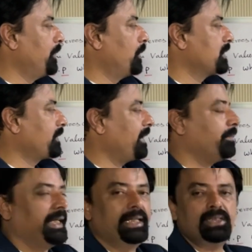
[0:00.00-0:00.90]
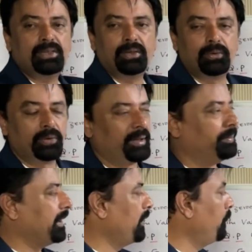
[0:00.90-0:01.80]
b whole square minus 2a.
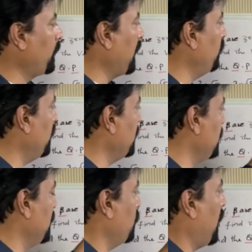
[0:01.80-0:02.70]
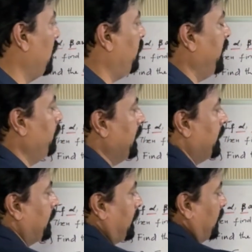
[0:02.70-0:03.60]
If you convert this into alpha and
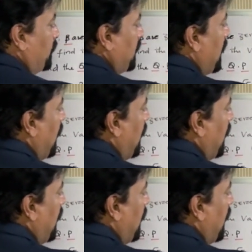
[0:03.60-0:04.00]
beta terms,